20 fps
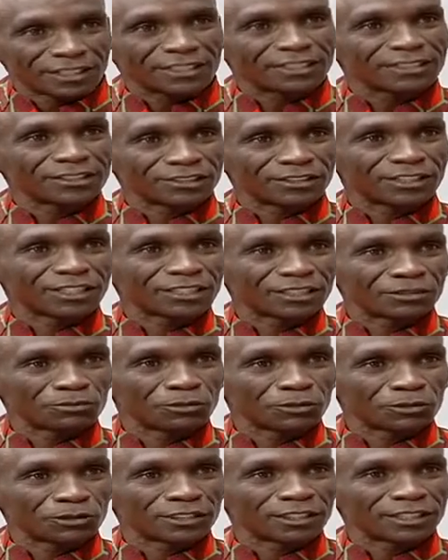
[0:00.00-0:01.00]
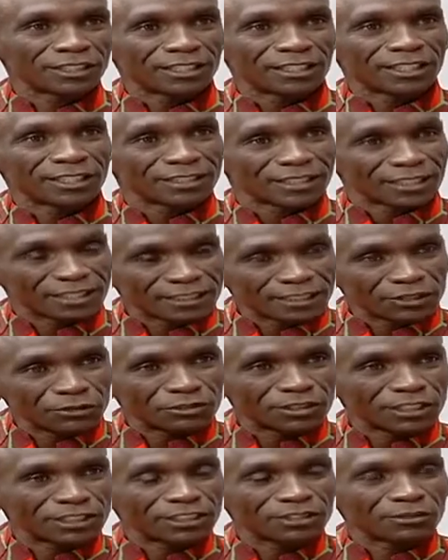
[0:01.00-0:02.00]
That's sport. That's
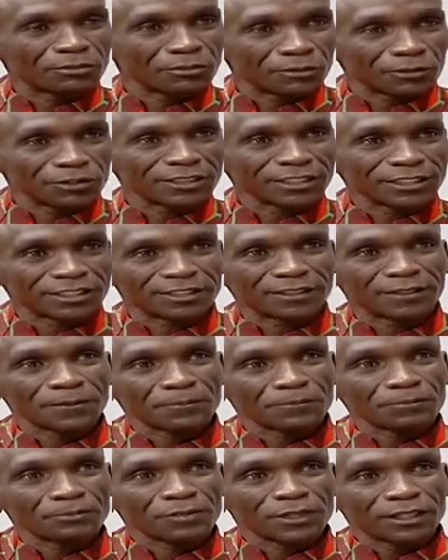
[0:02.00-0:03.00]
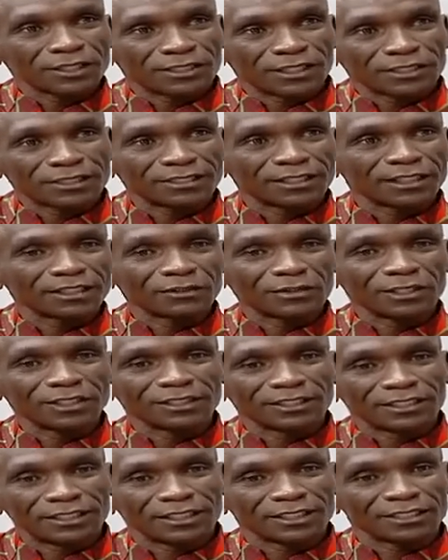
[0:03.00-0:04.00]
the process. That's
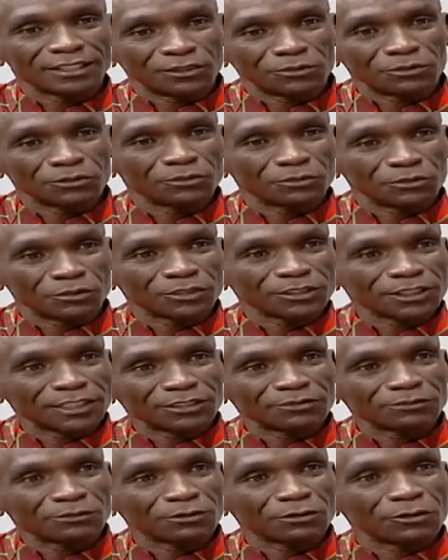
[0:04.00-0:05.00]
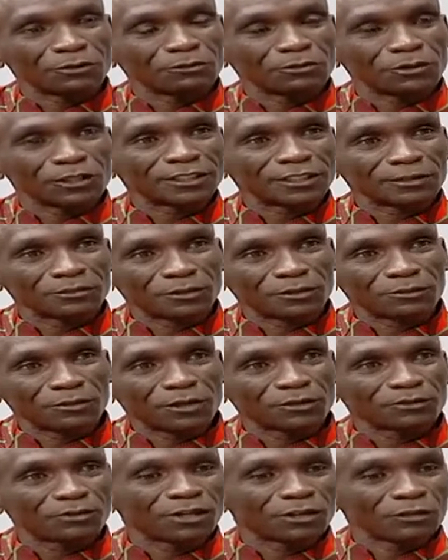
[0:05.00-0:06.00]
actually the good process for other
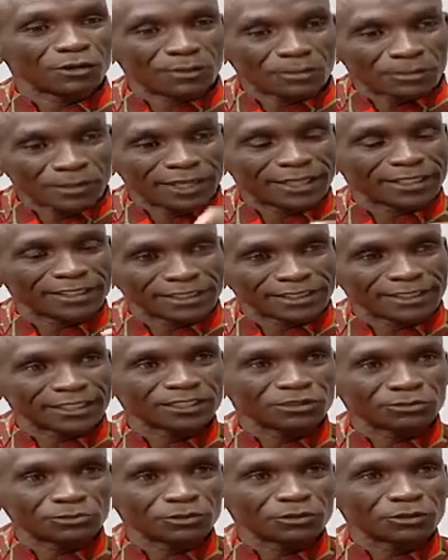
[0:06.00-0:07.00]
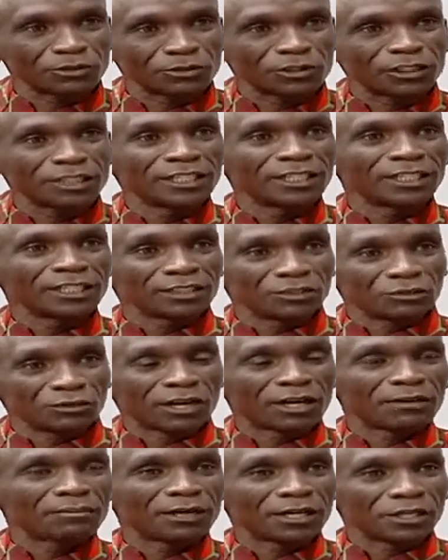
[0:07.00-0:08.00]
people actually who are managing the sport
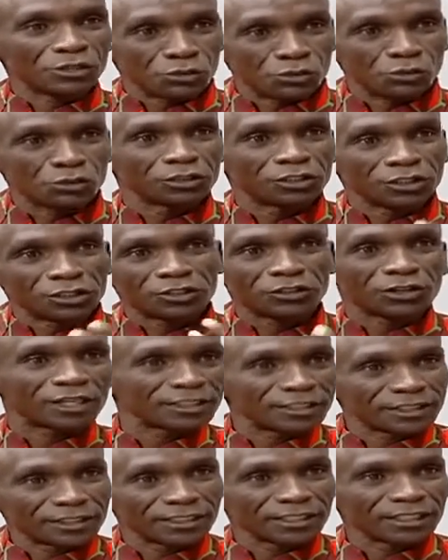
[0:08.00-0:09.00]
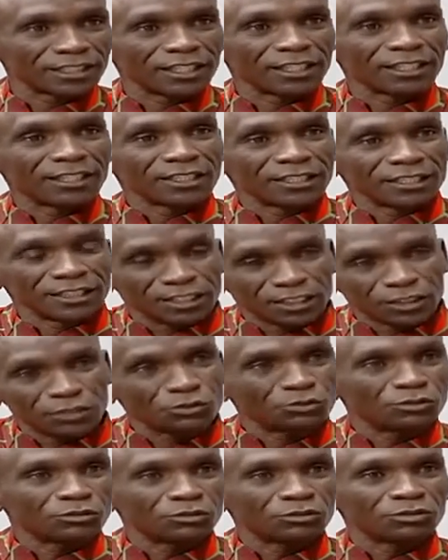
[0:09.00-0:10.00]
to have a huge trust in
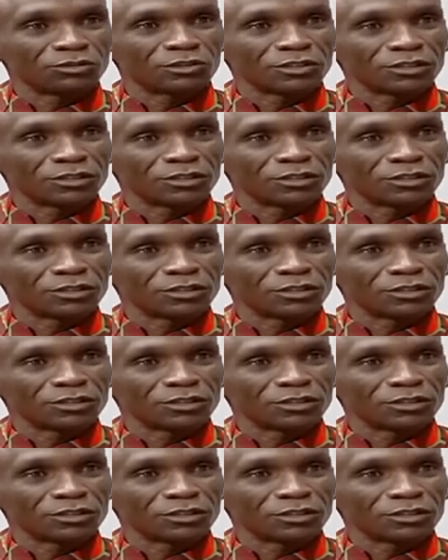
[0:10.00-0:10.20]
you.